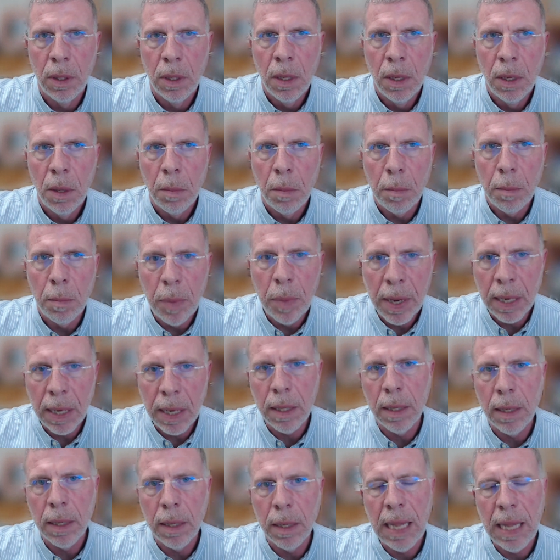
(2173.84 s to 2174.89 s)

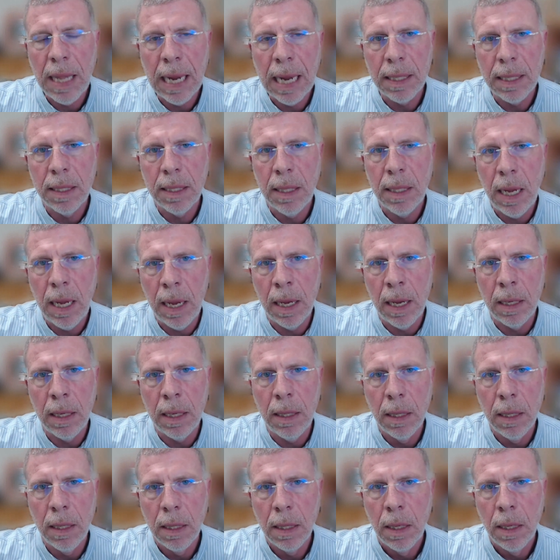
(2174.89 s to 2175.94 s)
But that
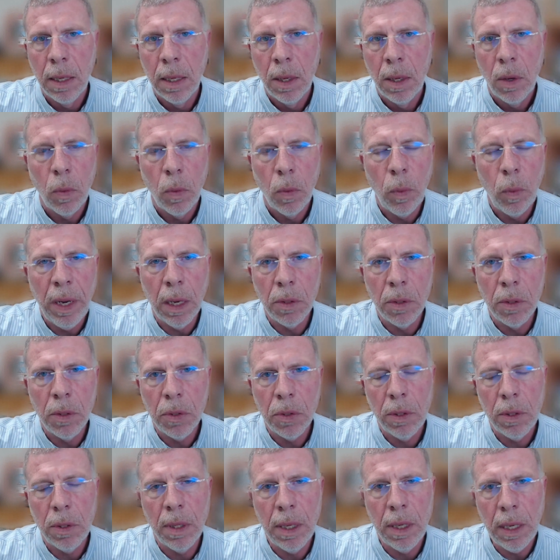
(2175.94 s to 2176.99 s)
said, we
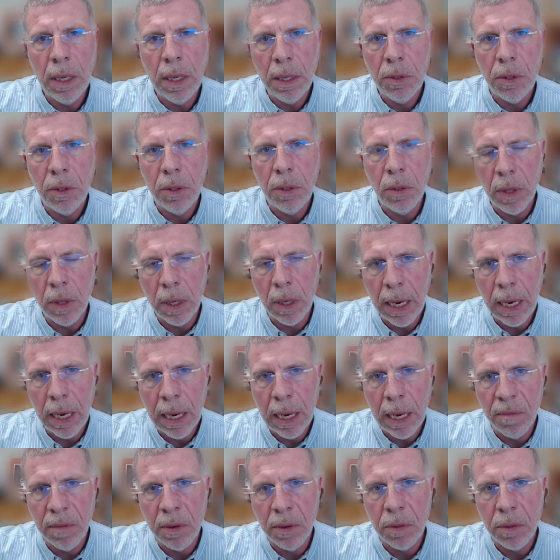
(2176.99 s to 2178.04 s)
understood the issue and
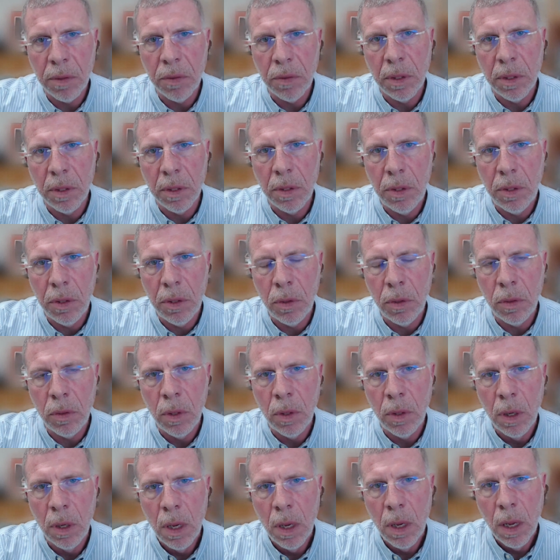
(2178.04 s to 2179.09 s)
in version
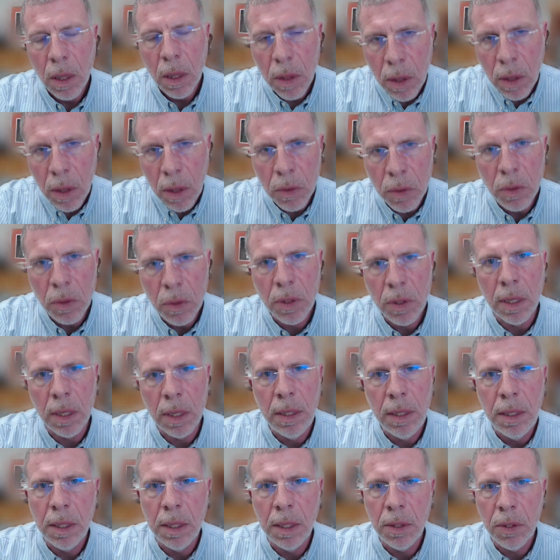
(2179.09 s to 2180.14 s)
two, those
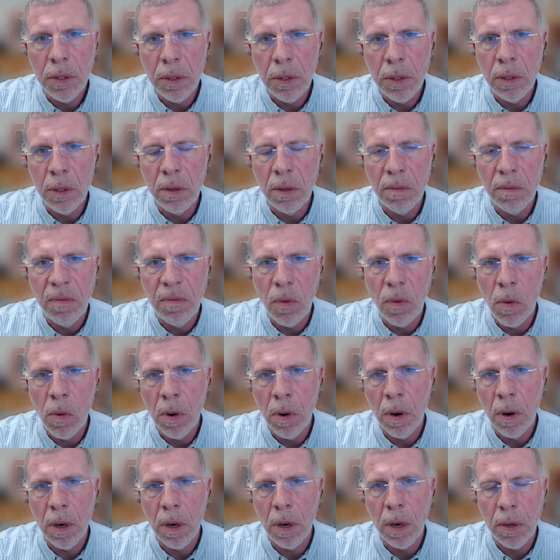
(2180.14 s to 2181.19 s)
additional
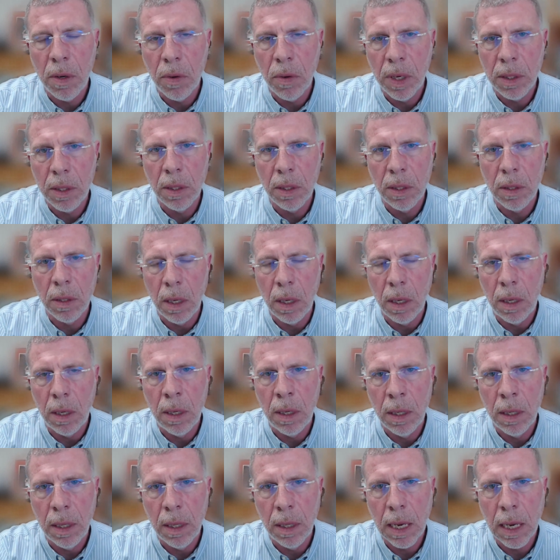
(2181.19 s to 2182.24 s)
four addresses
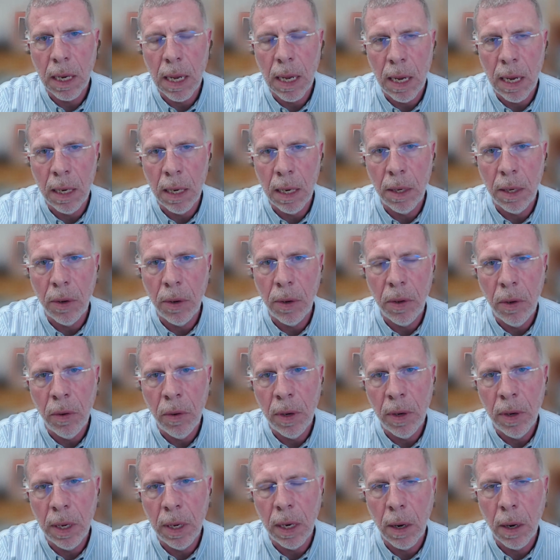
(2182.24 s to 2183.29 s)
on the condo
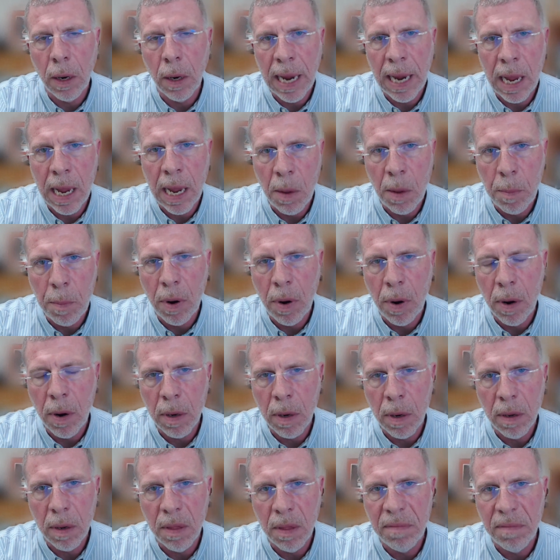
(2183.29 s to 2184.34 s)
unit are now
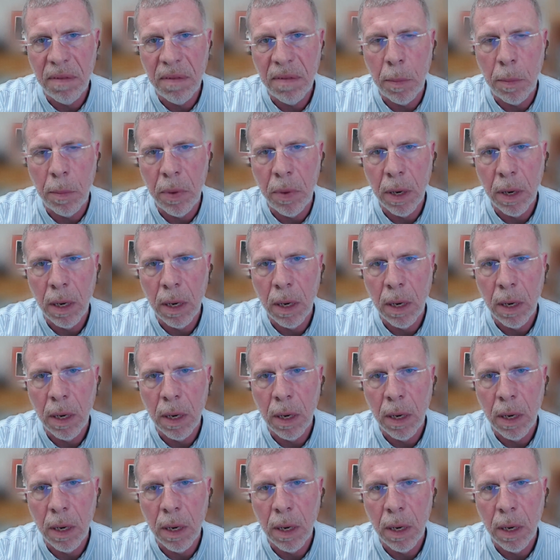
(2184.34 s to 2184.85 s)
part of the fabric